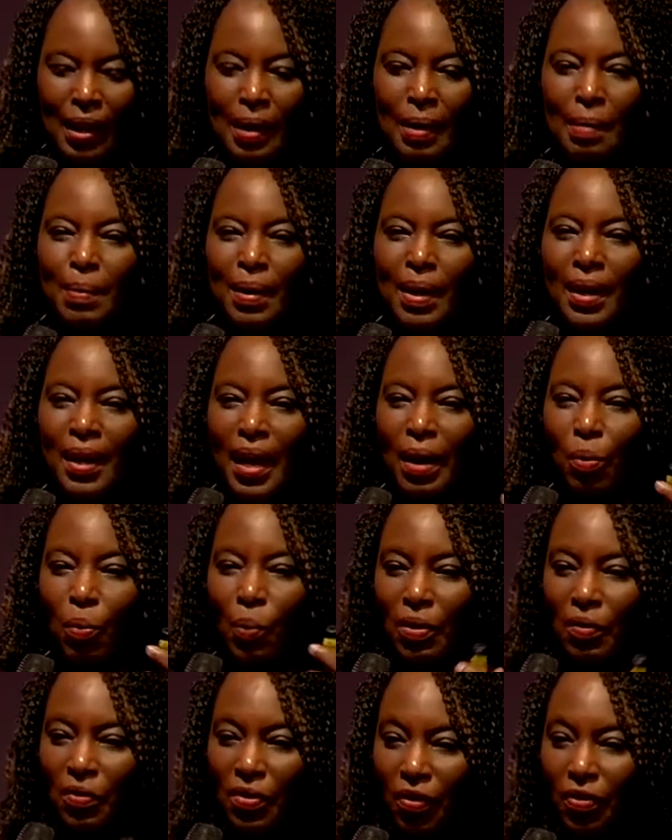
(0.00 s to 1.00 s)
But again, one
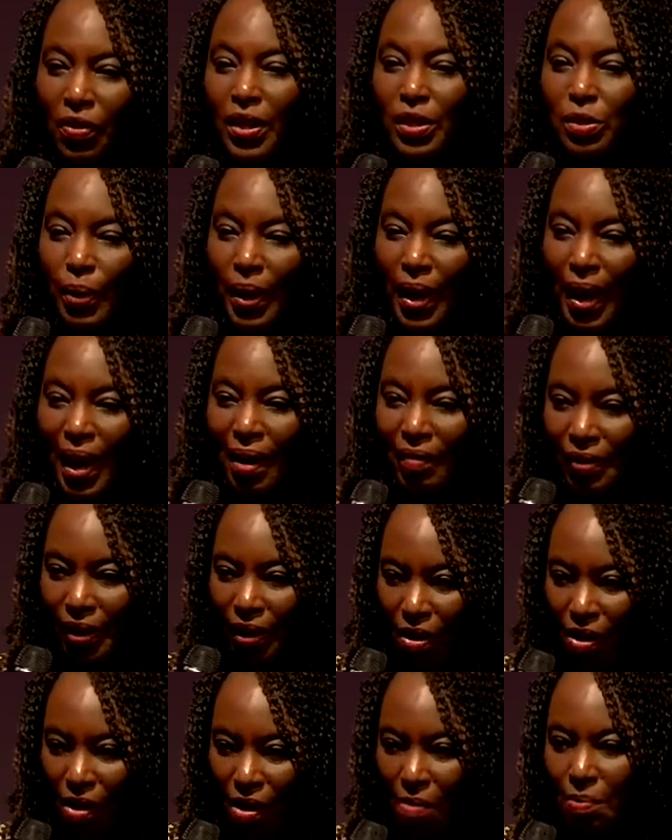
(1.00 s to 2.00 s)
of the things we have in
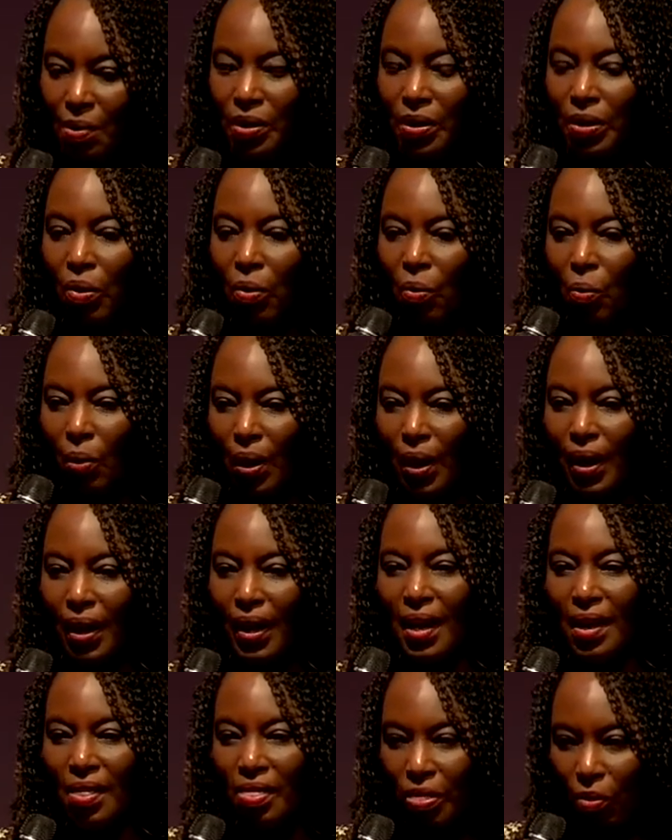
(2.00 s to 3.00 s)
common
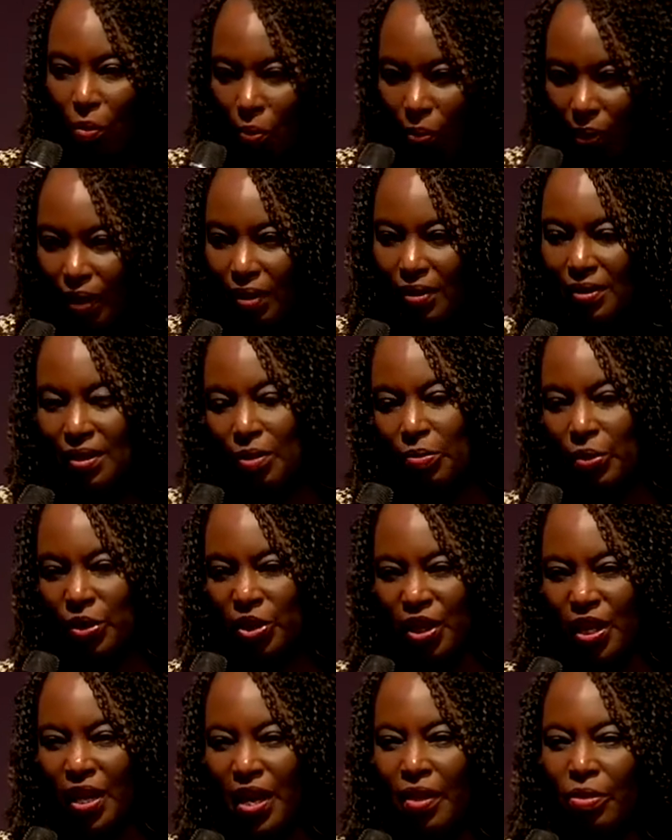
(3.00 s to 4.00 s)
in the worlds that we
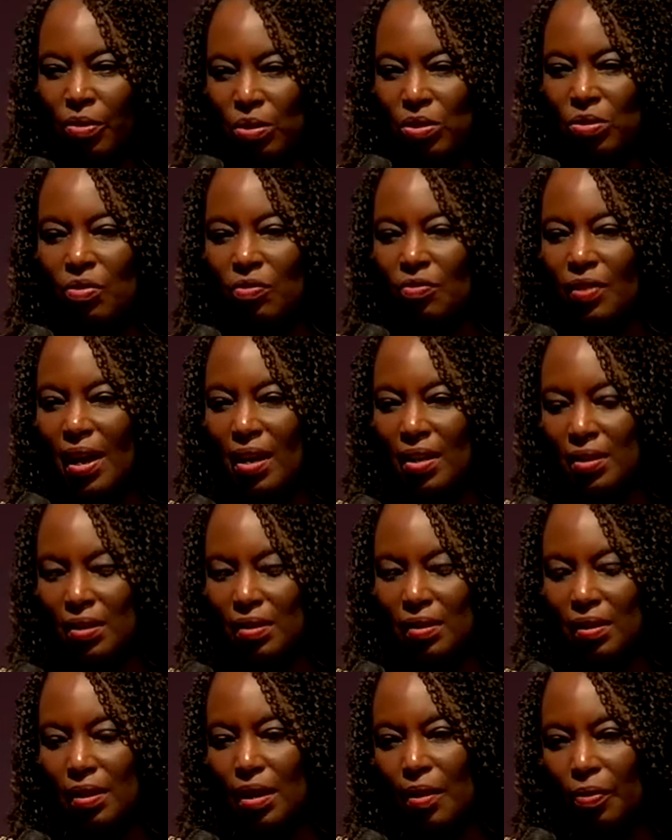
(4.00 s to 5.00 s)
share, those of us,
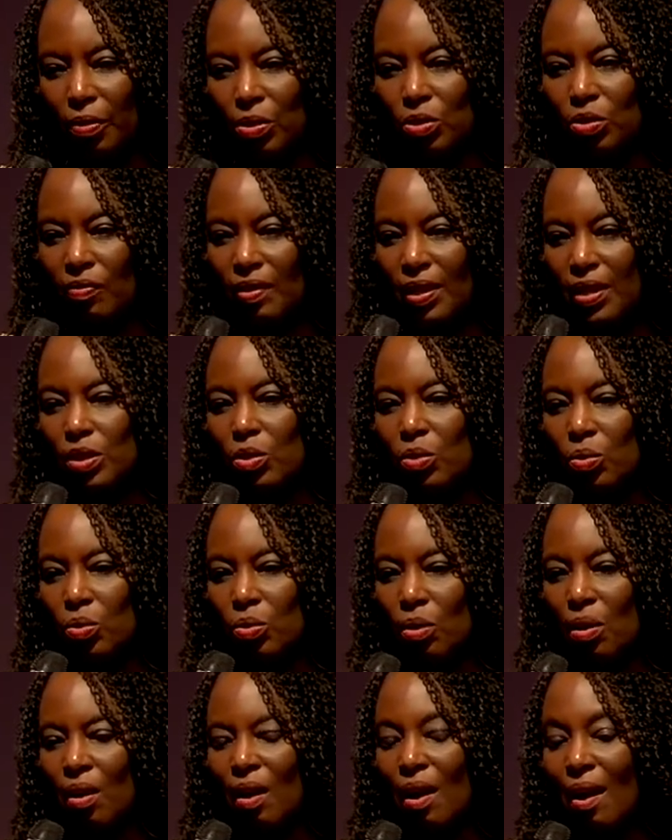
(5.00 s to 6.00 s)
uh, those of us who
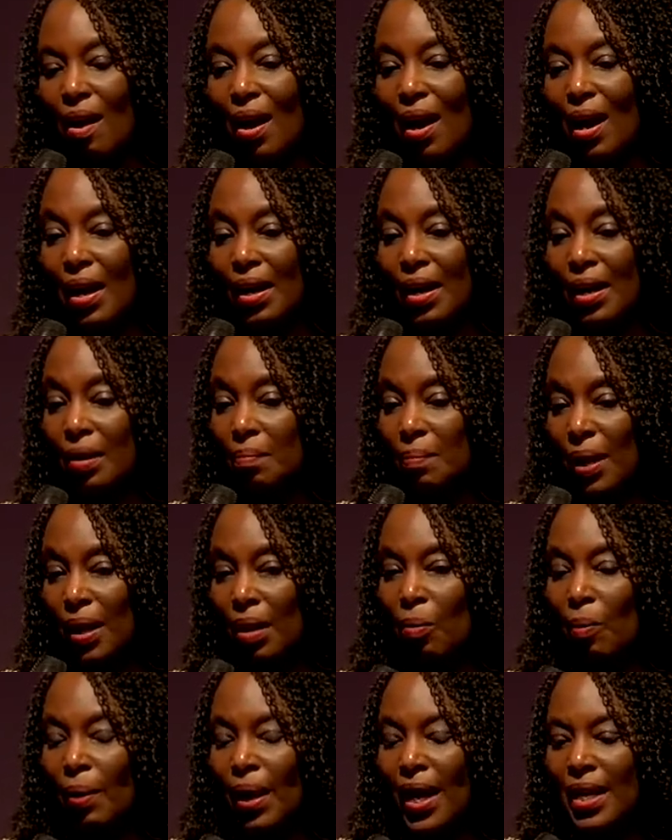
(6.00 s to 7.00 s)
are in many
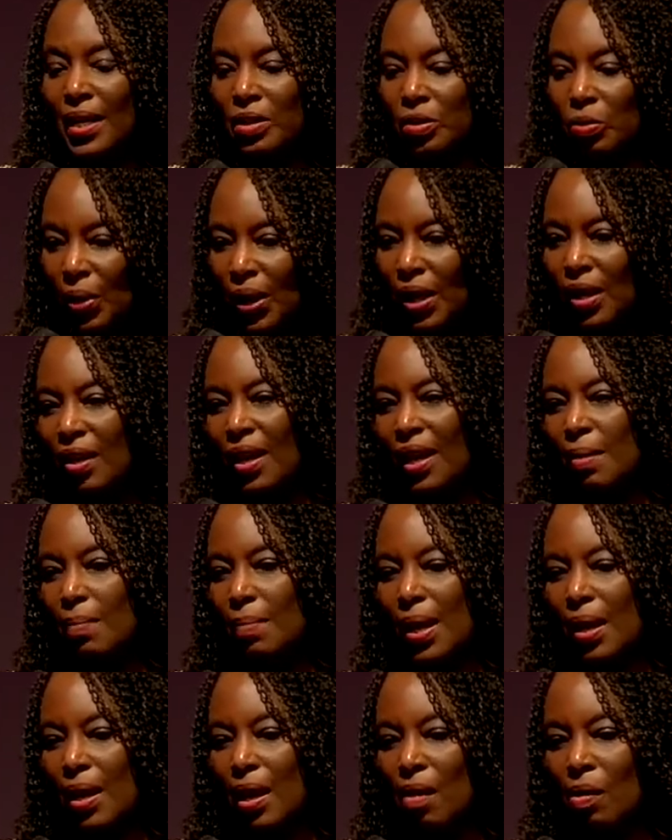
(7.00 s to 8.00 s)
ways
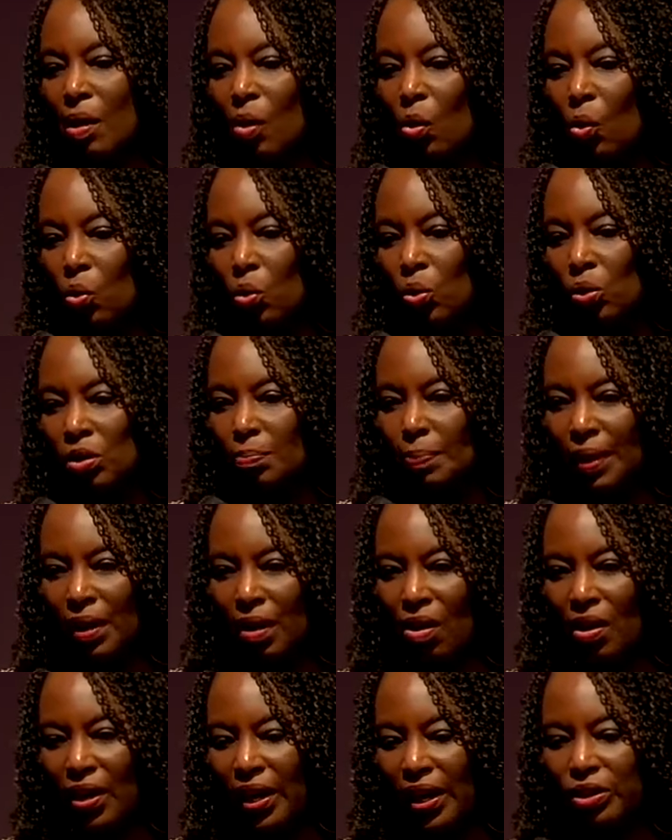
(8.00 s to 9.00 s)
reclaiming our old
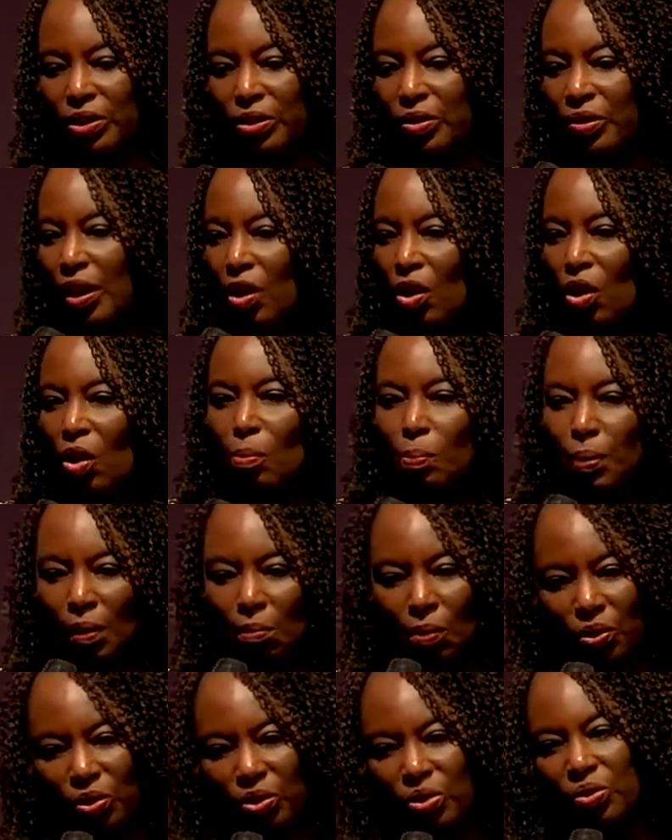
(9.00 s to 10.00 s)
belongings to the global
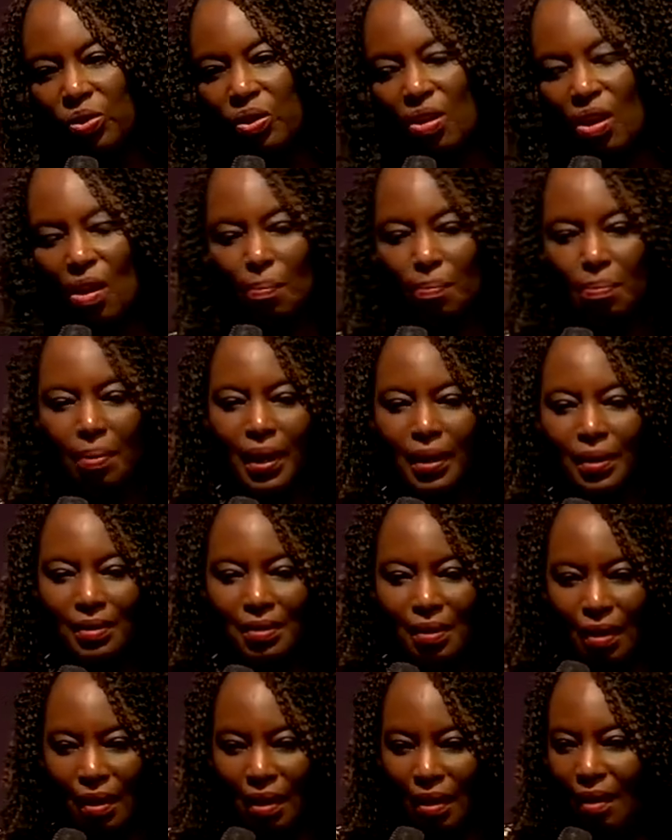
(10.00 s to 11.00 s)
monsoon complex,
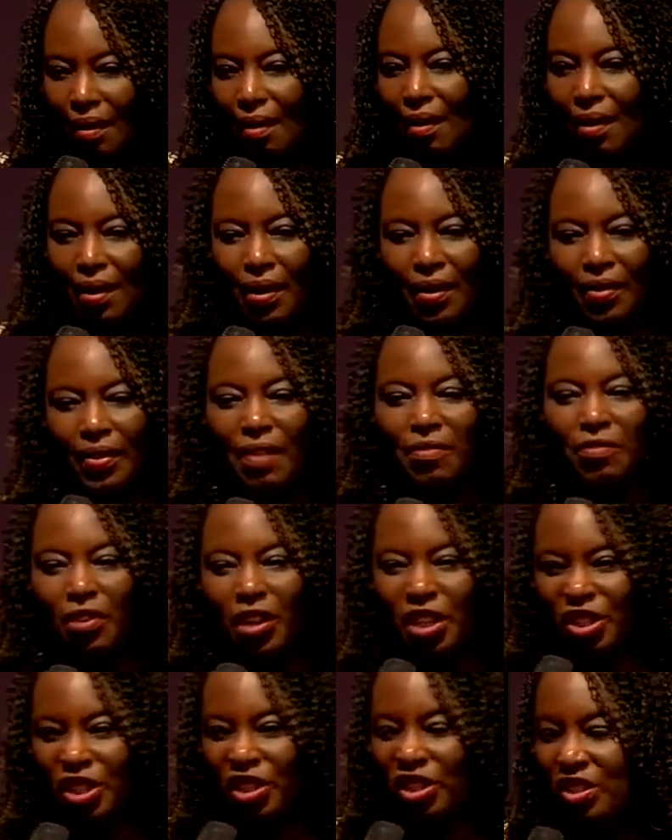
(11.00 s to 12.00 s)
the, the
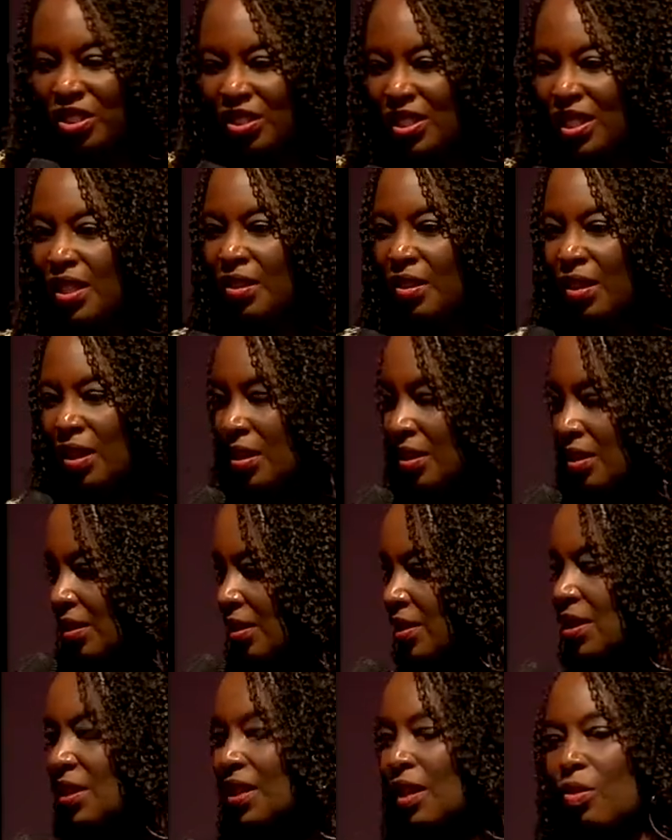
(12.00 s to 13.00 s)
Afrasian Sea, the, the
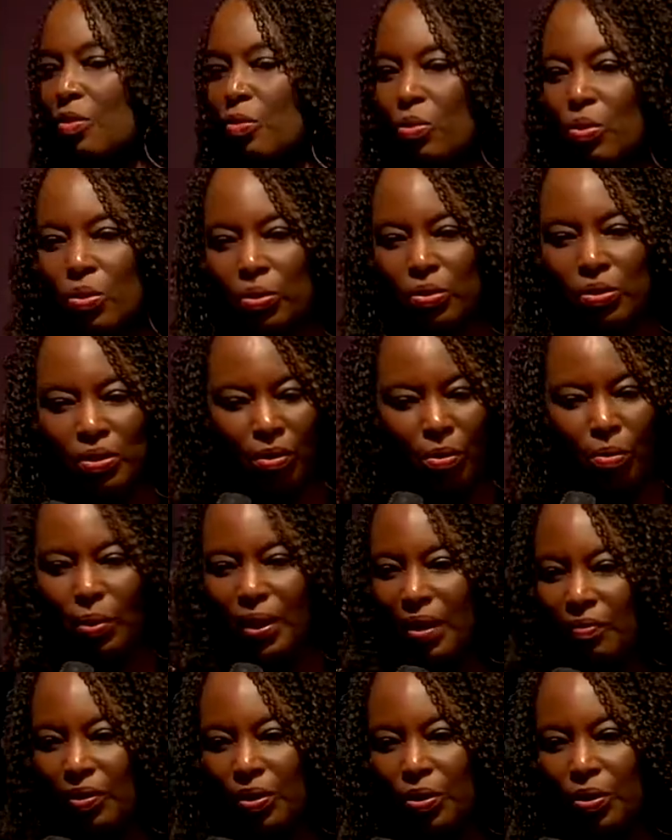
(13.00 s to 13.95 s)
Silk Road, or whatever you